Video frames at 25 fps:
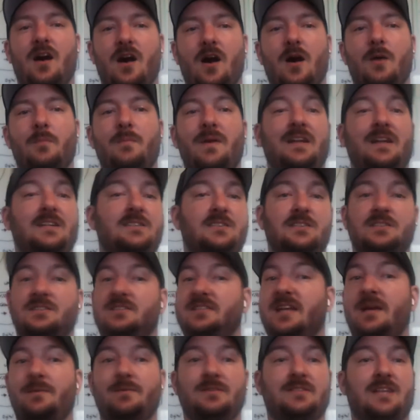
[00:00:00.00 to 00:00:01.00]
And it's the
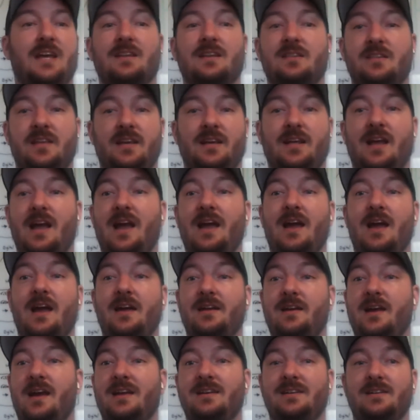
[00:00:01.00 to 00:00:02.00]
same exact thing.
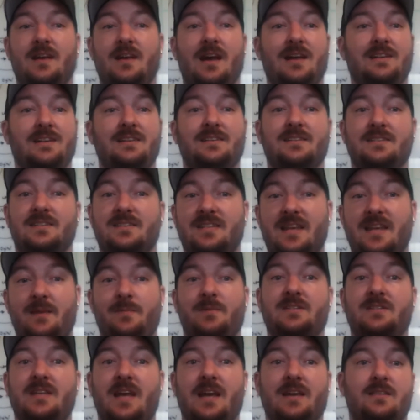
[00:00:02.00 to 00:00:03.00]
I did the
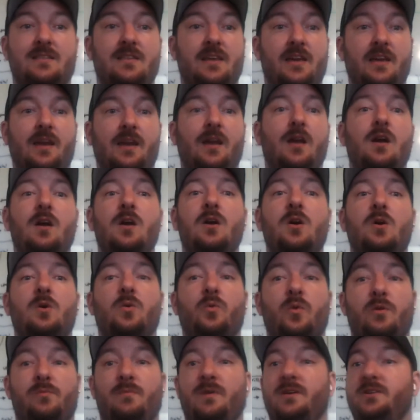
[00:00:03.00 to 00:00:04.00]
same exact thing
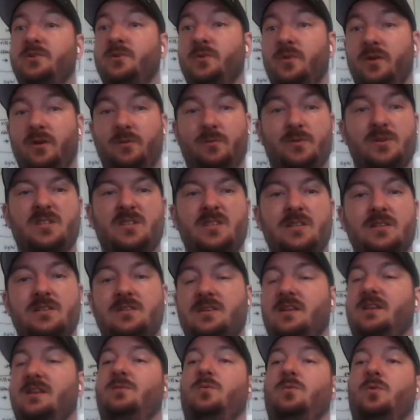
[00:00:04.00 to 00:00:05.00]
with my tutoring business,
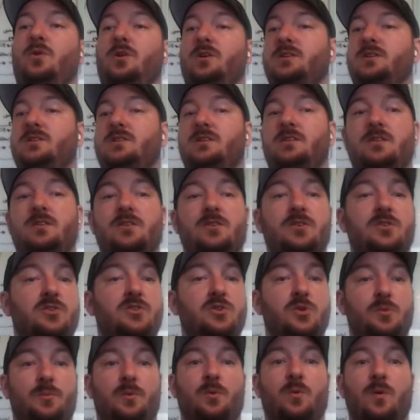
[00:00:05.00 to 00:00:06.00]
and it works
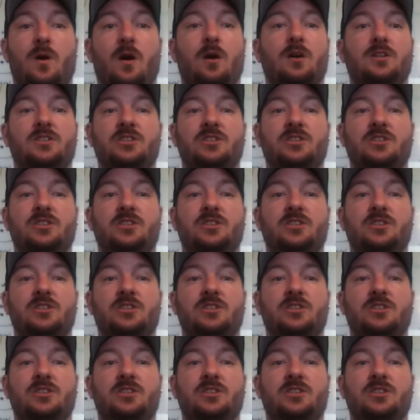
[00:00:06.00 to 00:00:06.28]
super well.